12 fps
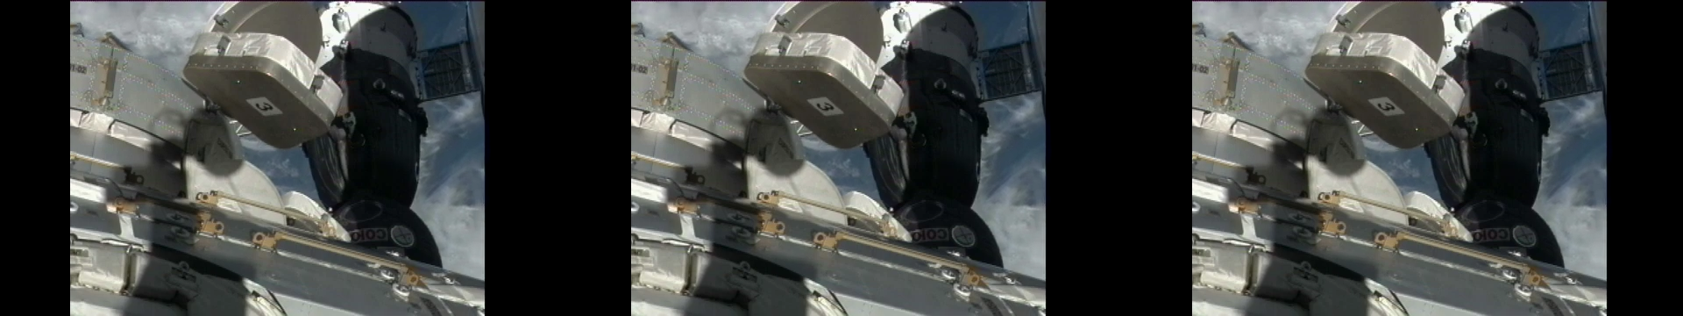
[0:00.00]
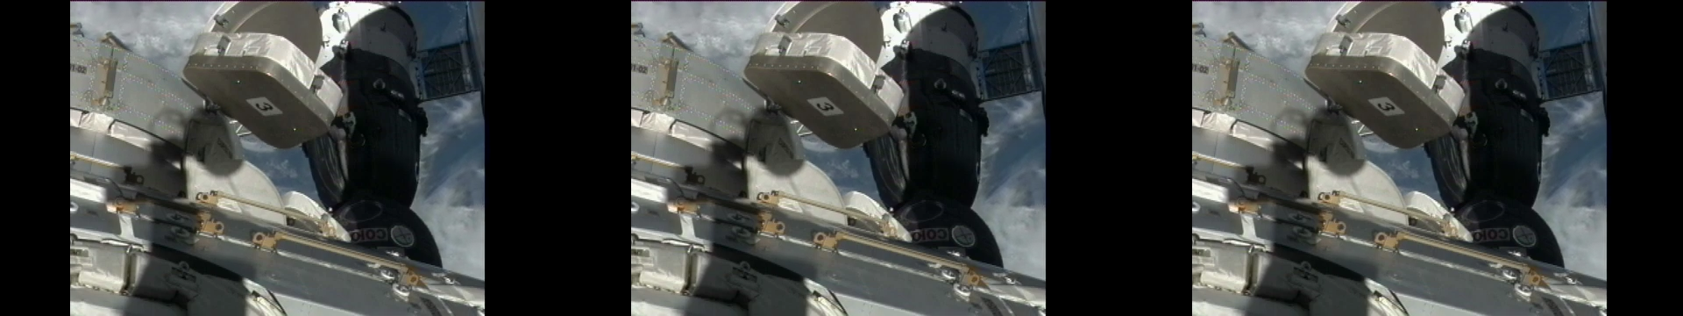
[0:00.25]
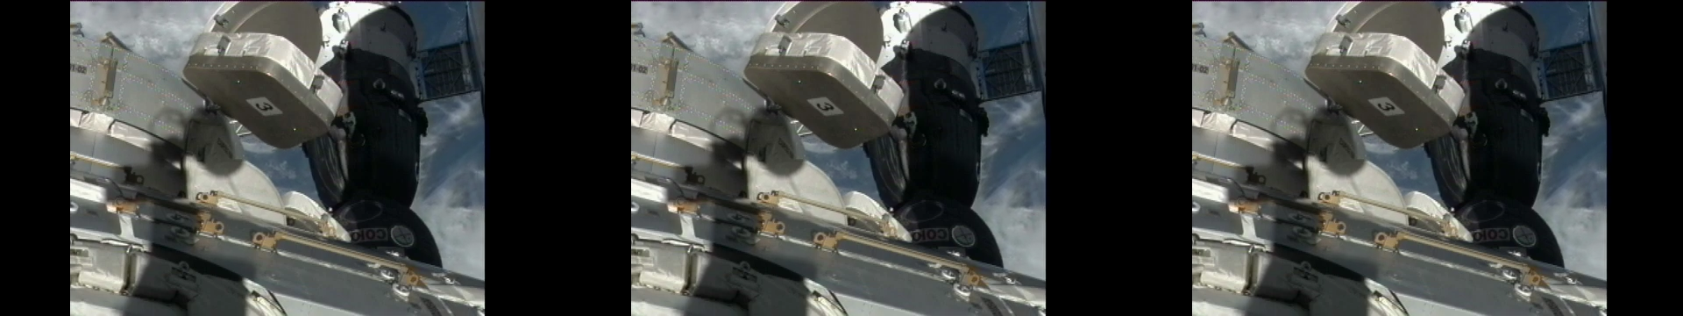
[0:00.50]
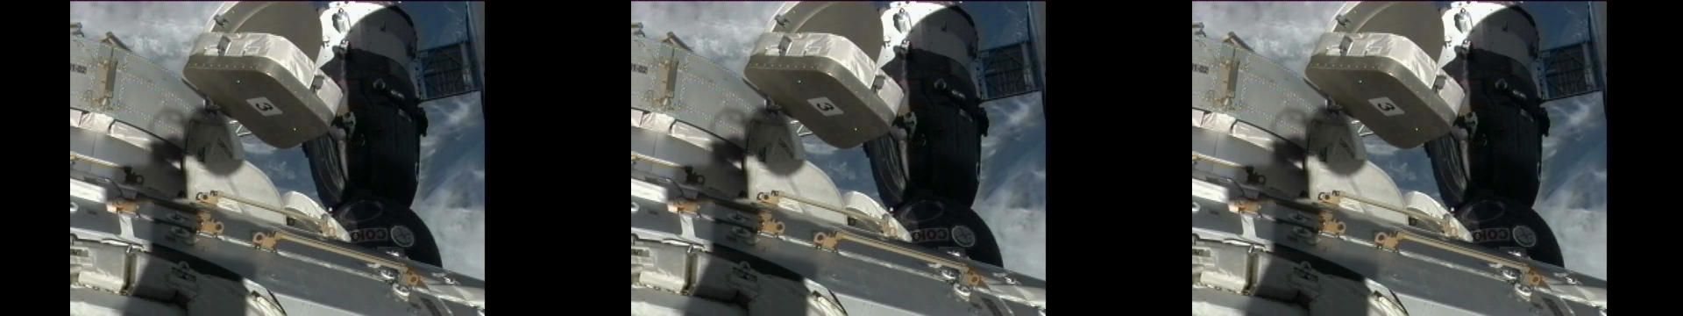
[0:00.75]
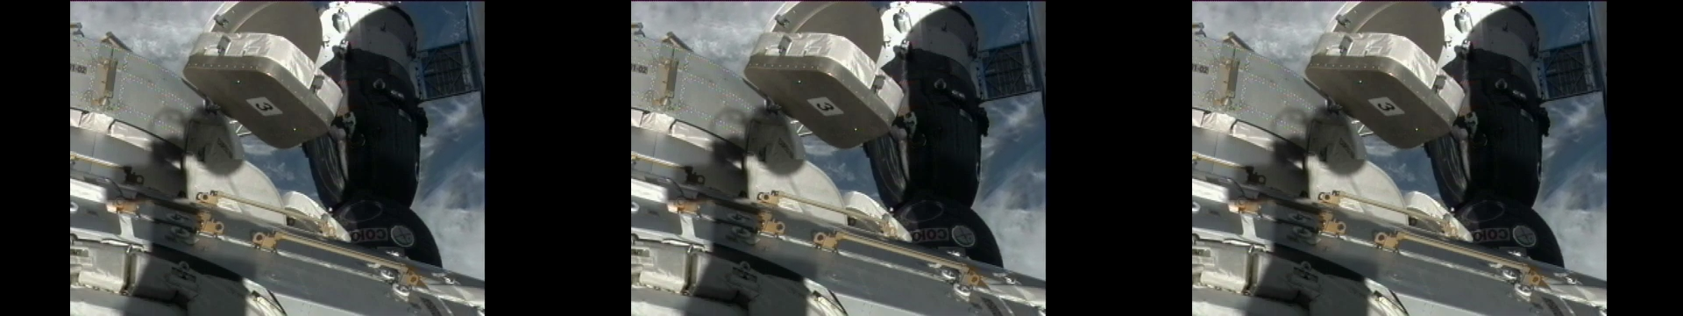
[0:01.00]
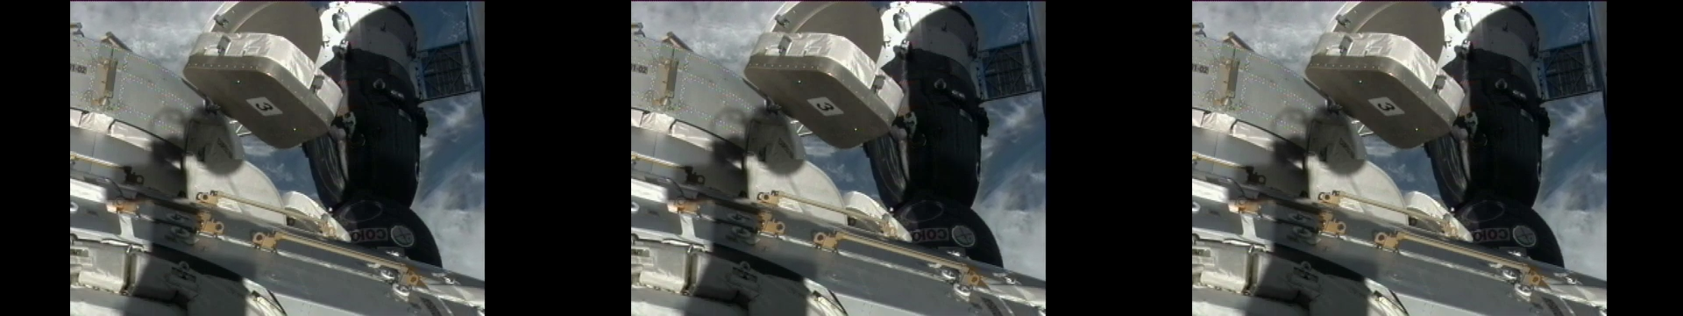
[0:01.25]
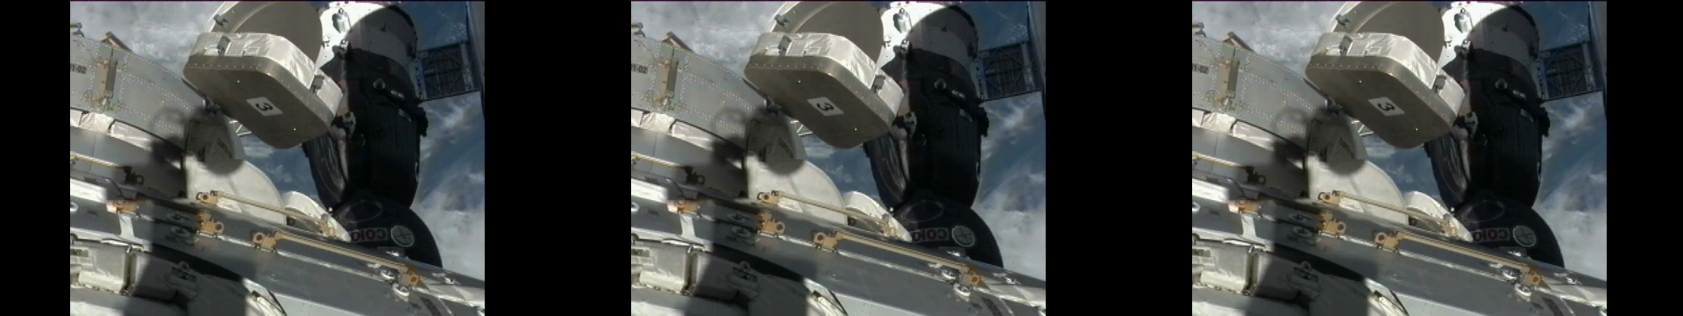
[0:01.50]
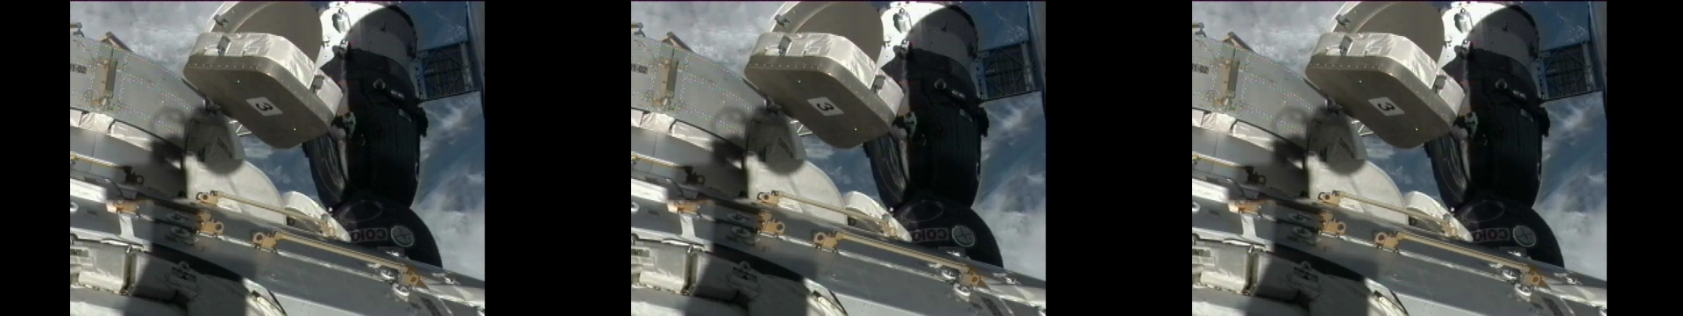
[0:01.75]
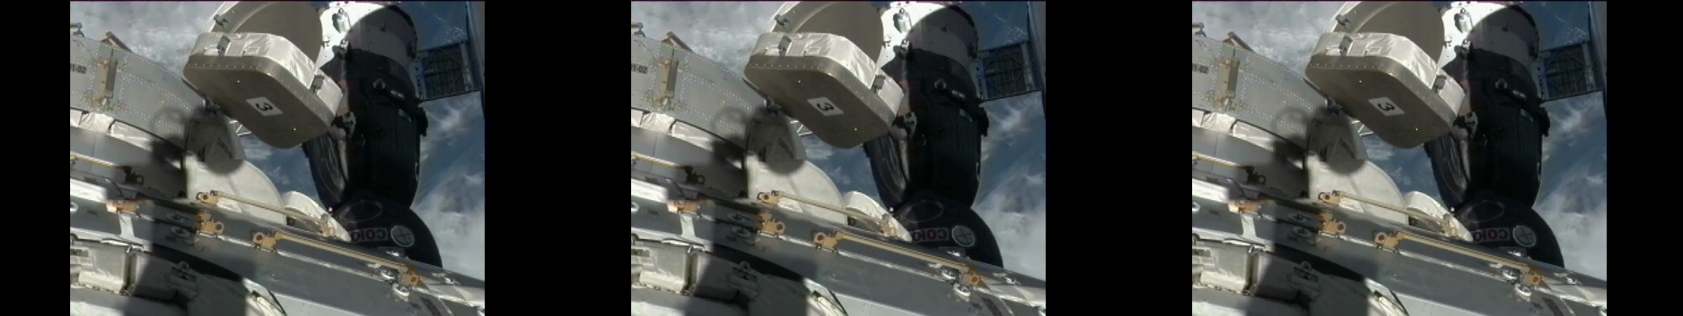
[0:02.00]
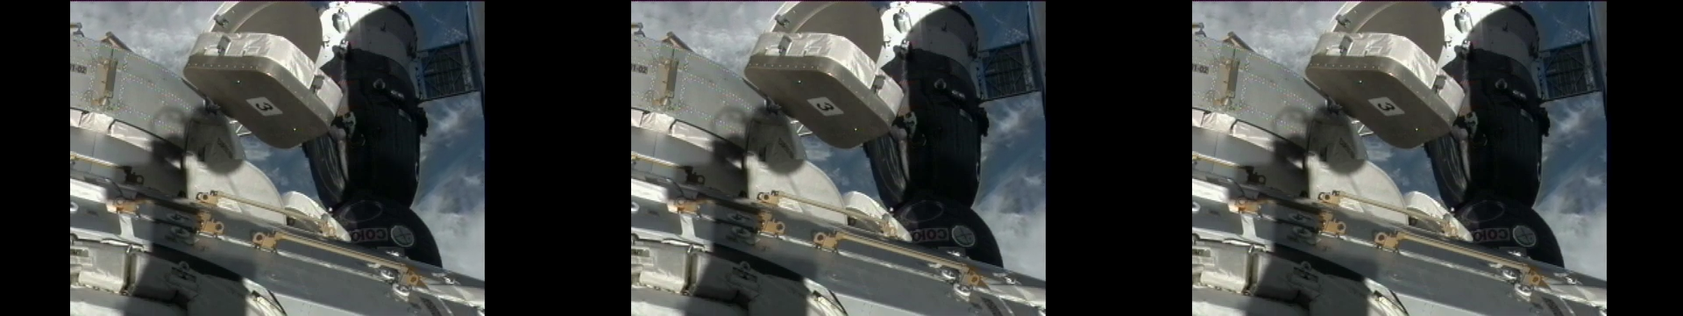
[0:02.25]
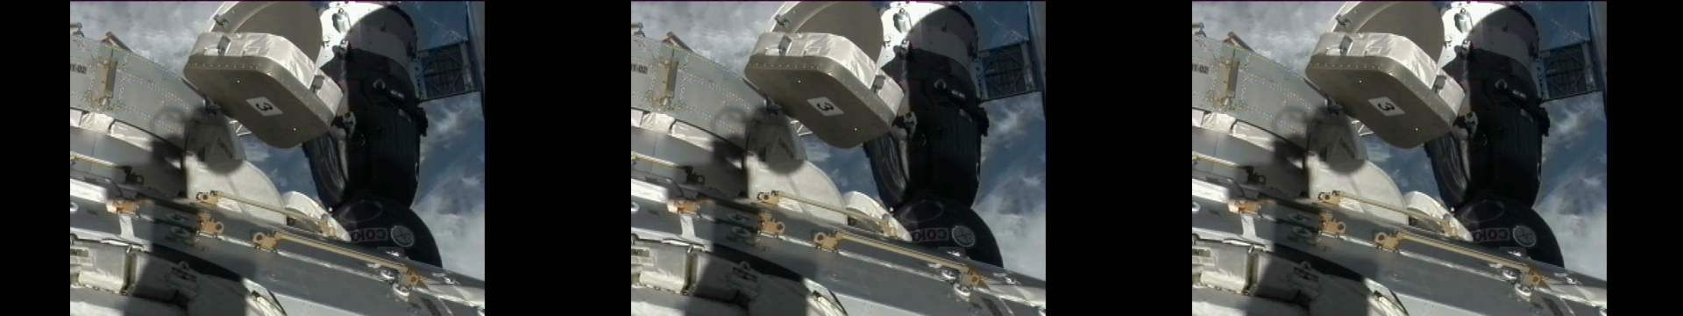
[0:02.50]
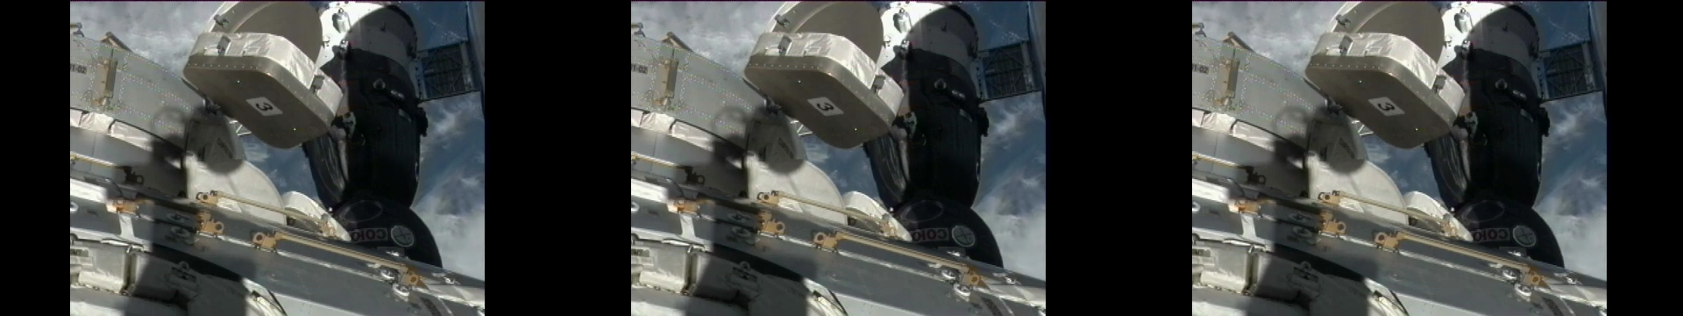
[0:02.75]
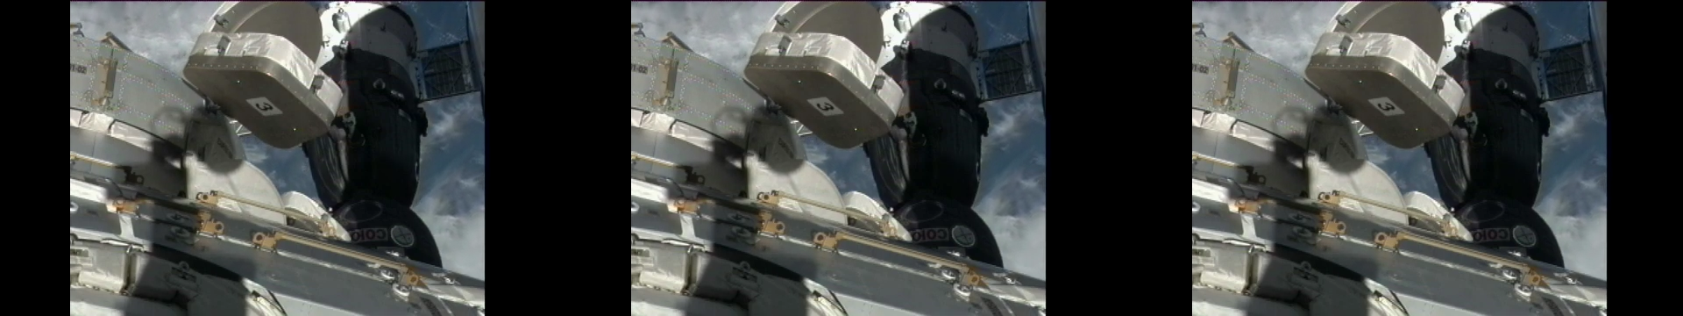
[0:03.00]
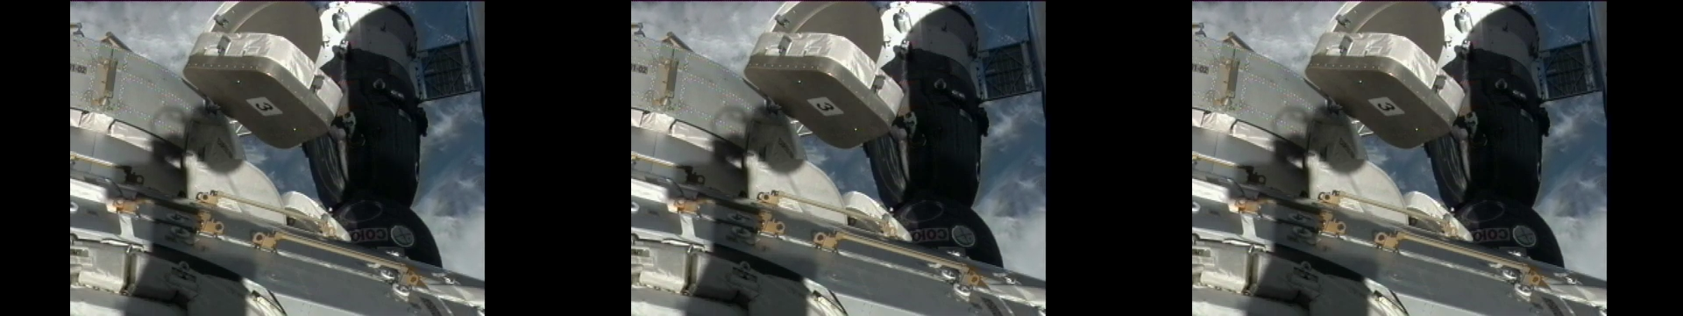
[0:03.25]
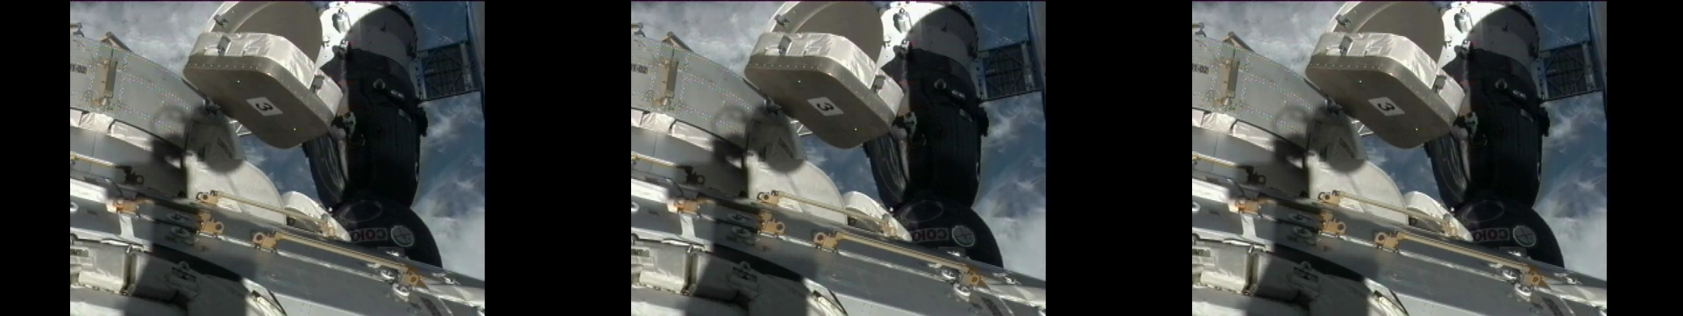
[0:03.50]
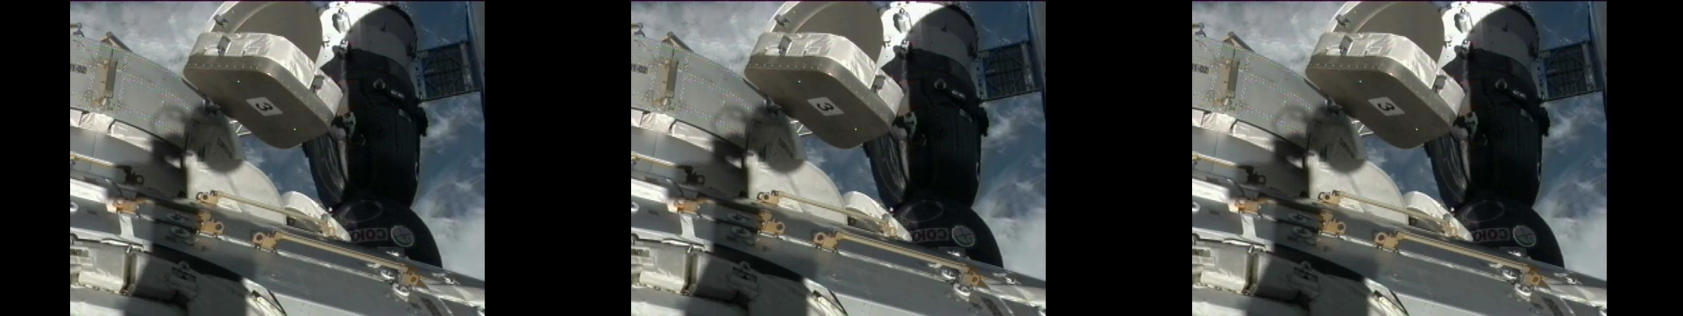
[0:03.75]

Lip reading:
[unreadable: no face in view]